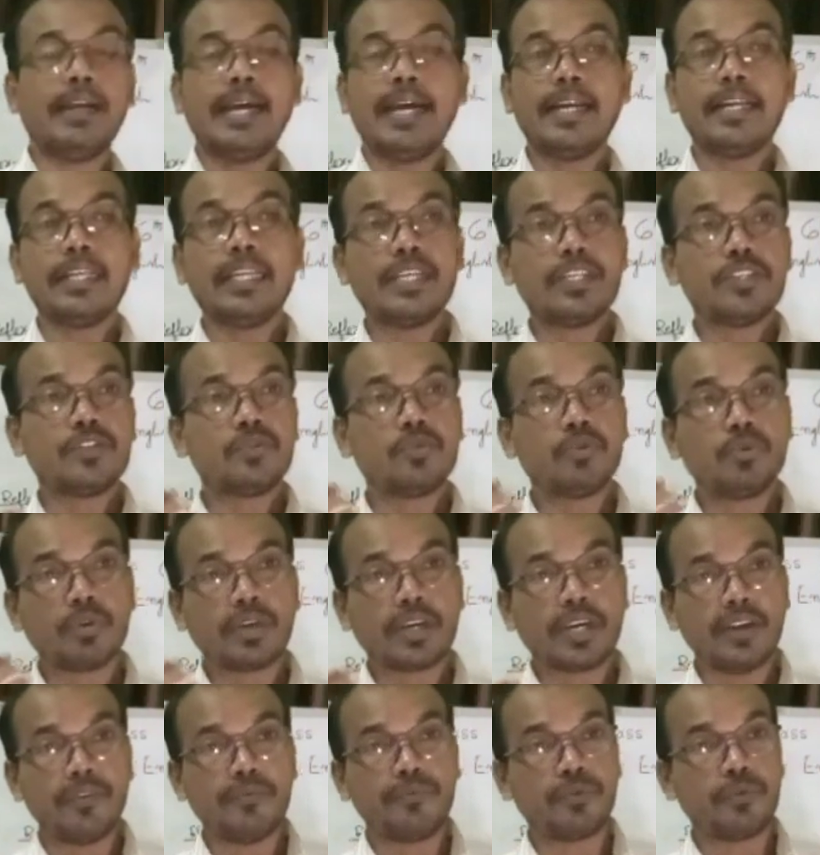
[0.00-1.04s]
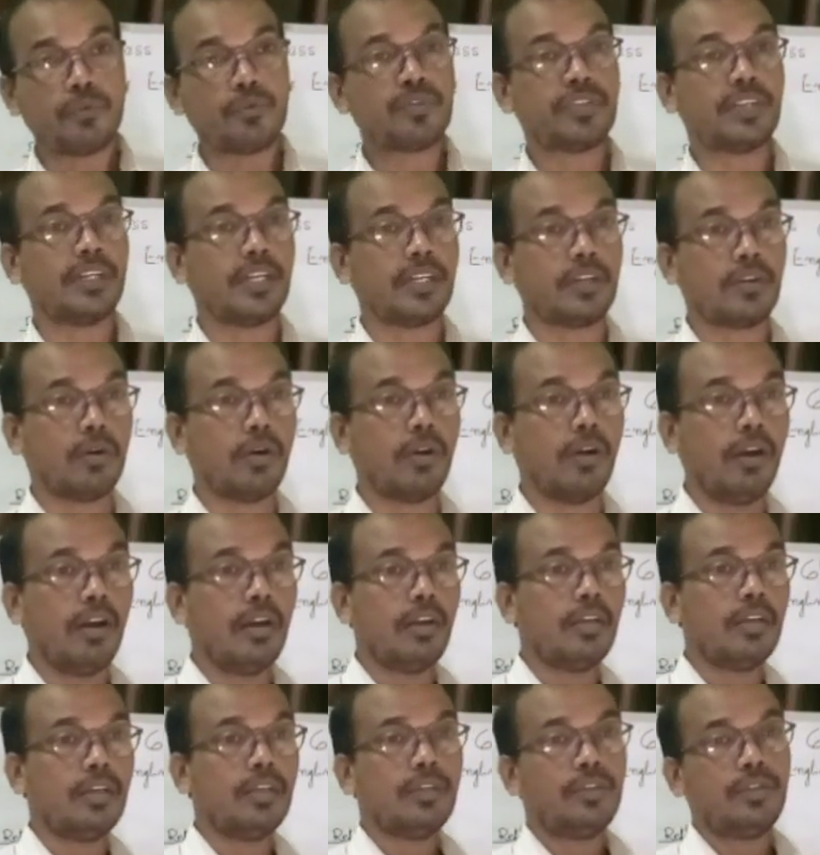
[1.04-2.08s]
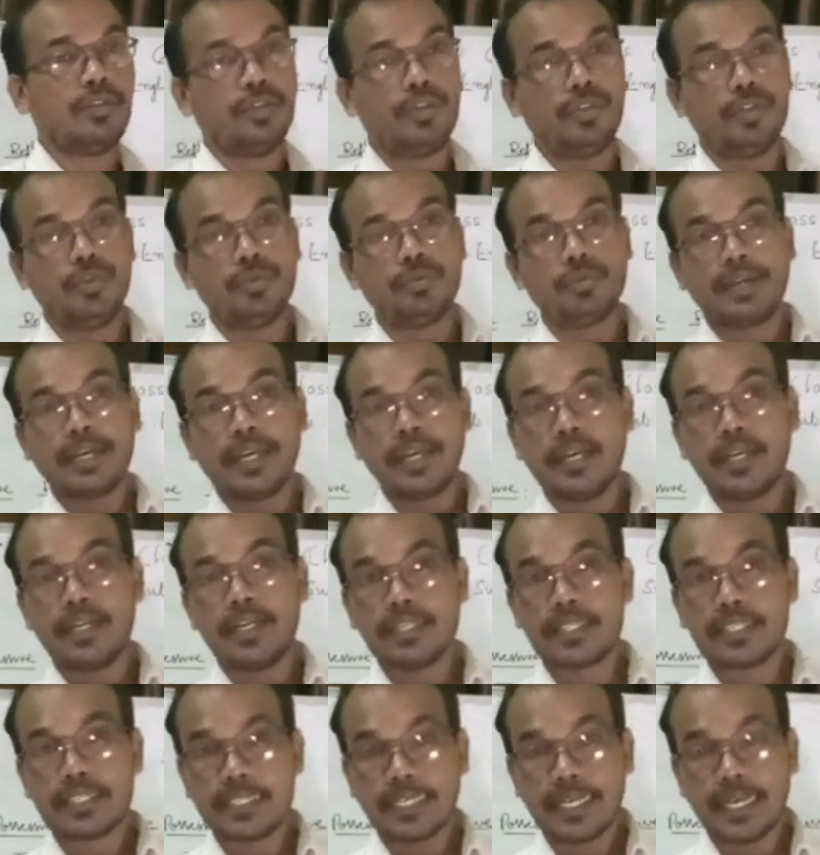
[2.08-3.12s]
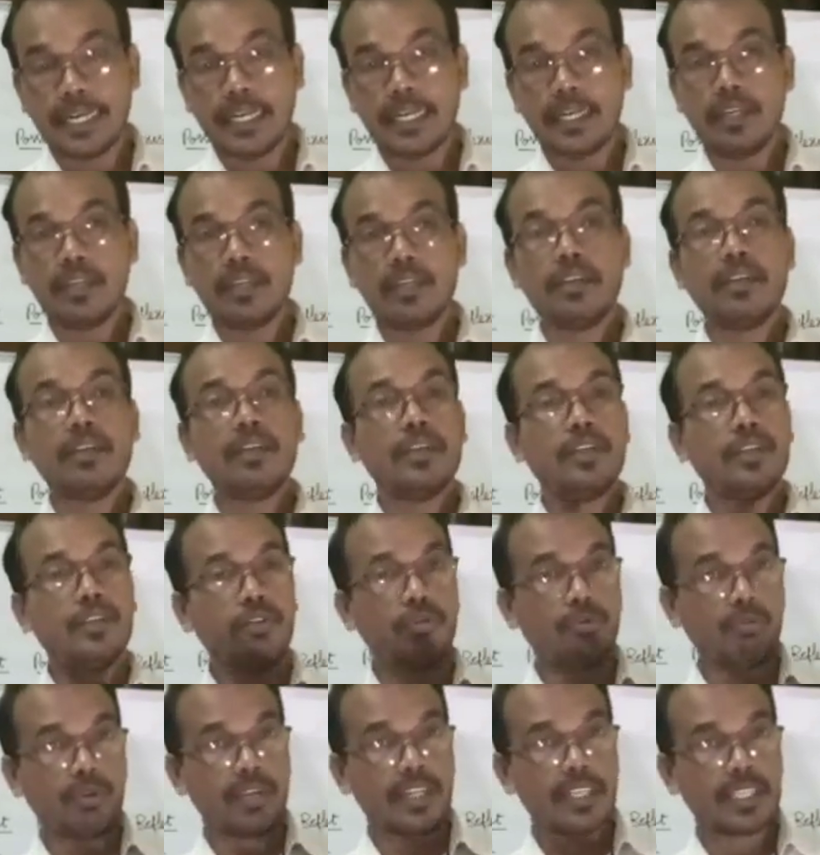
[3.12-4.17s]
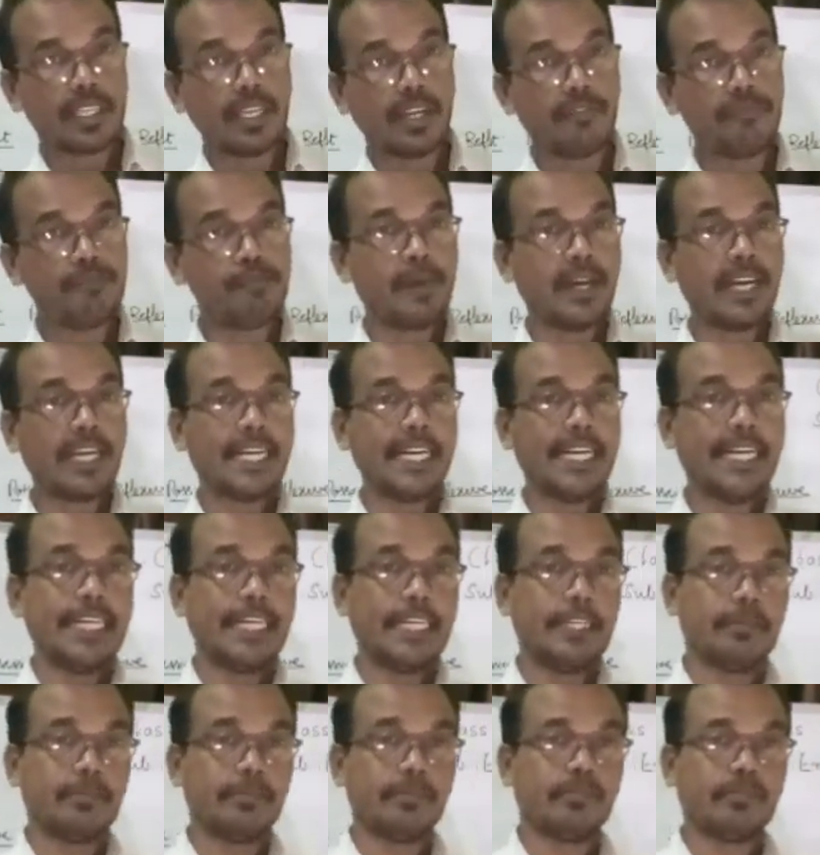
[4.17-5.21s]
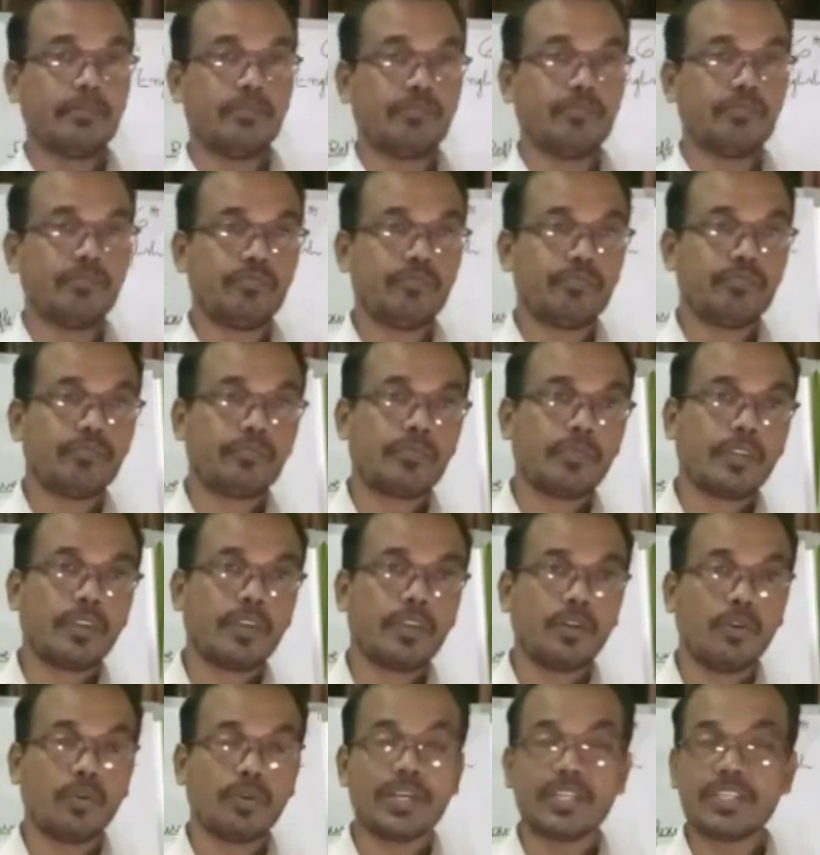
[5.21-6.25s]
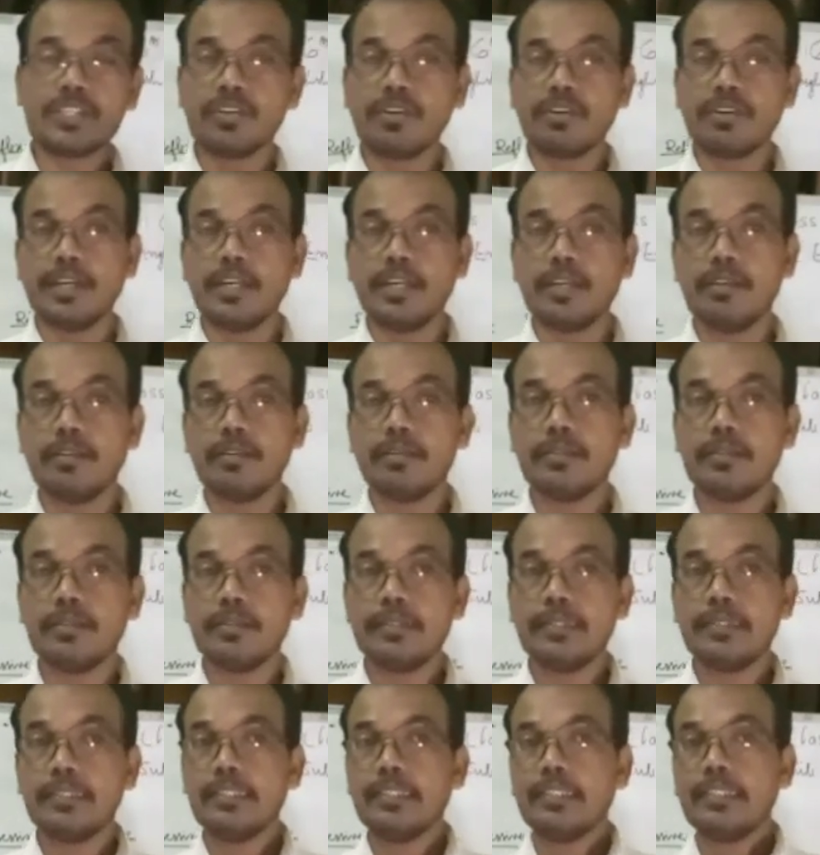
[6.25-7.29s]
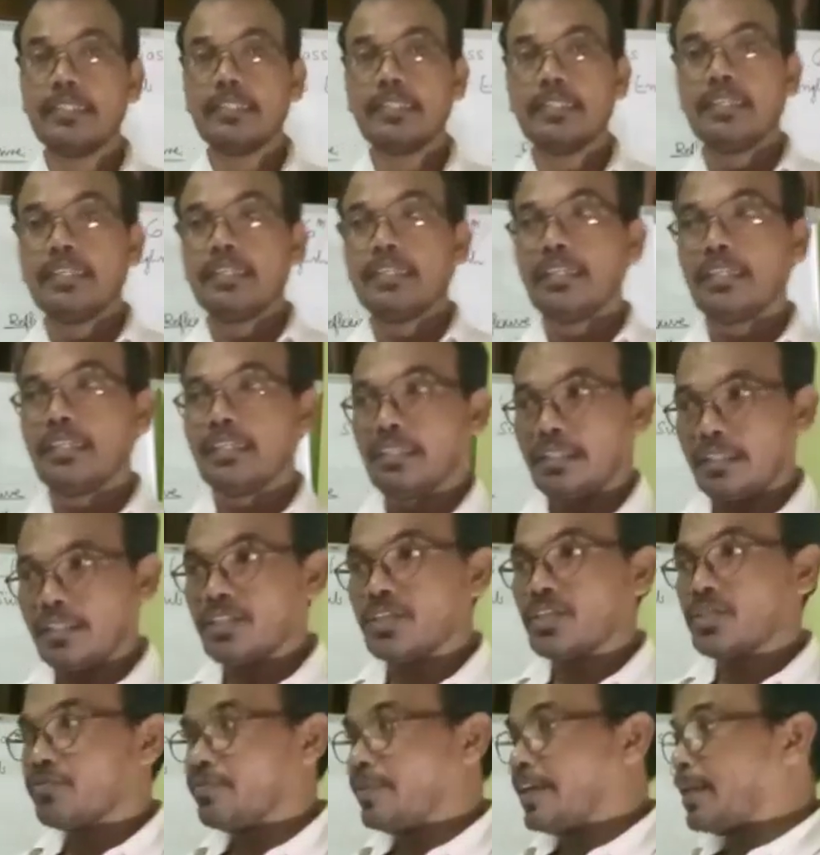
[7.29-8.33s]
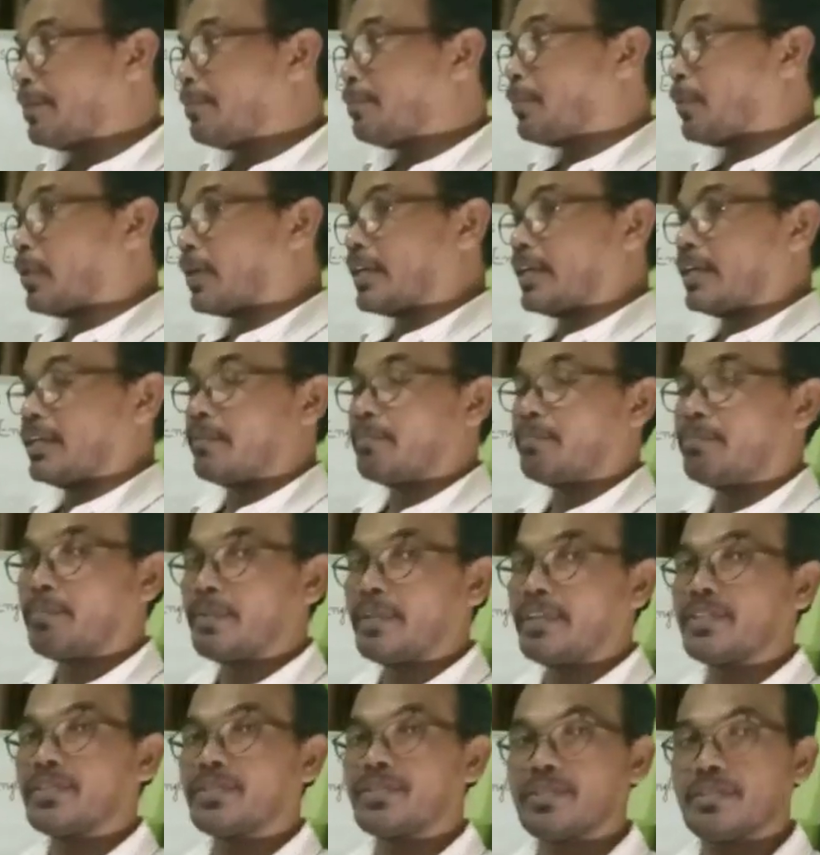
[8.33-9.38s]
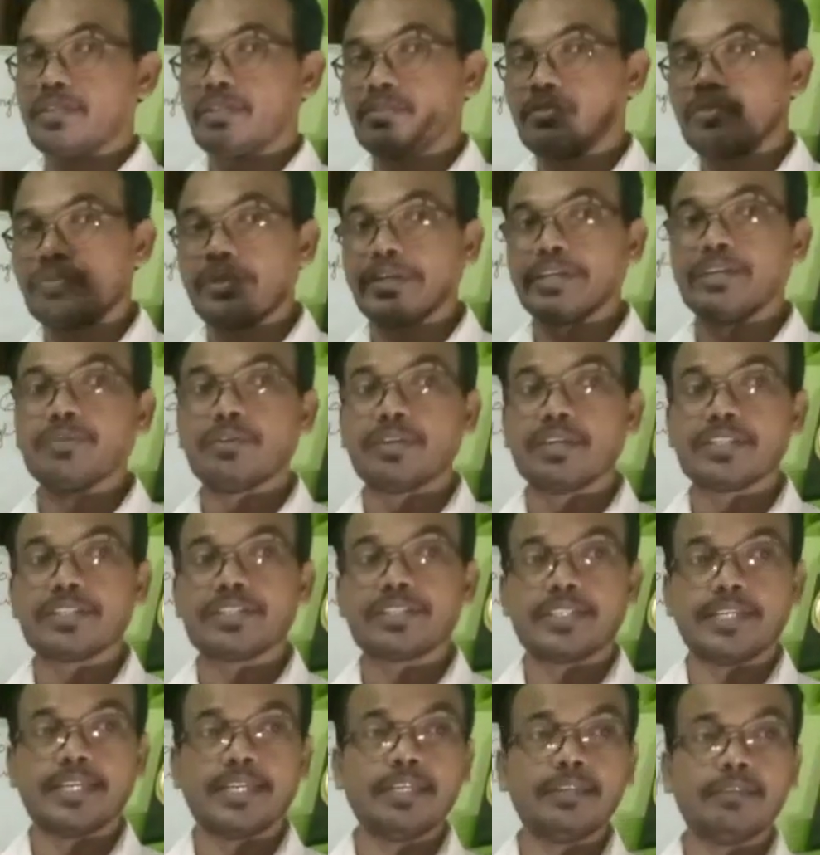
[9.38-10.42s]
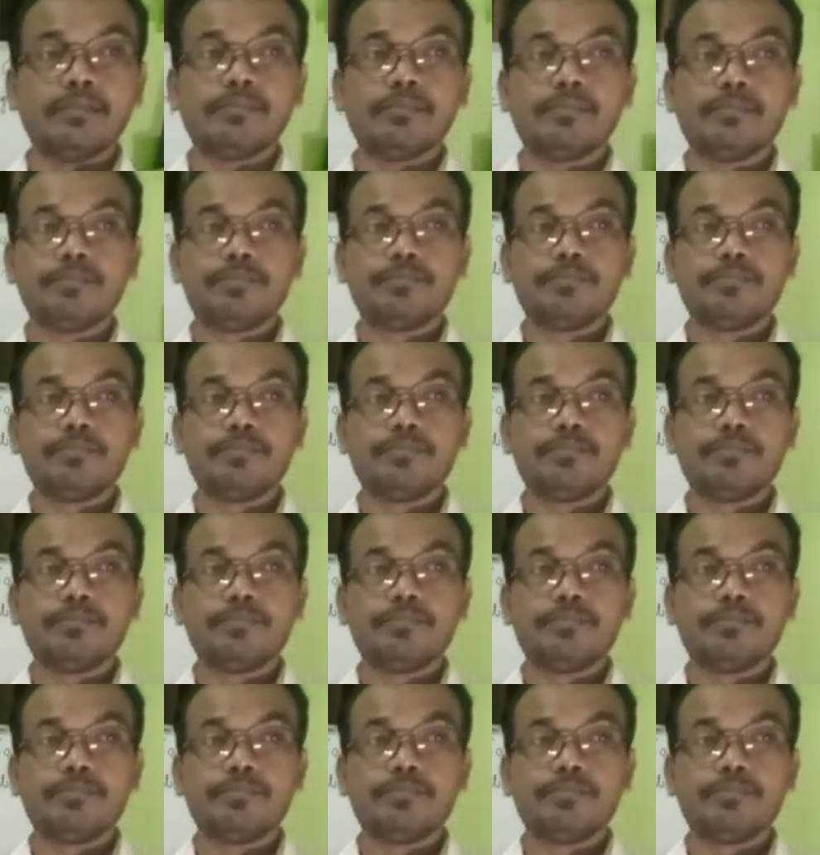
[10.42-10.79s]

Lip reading: and there is no confusion at all. You can understand yourself by reading. Okay, children, this is very important. Please try to understand.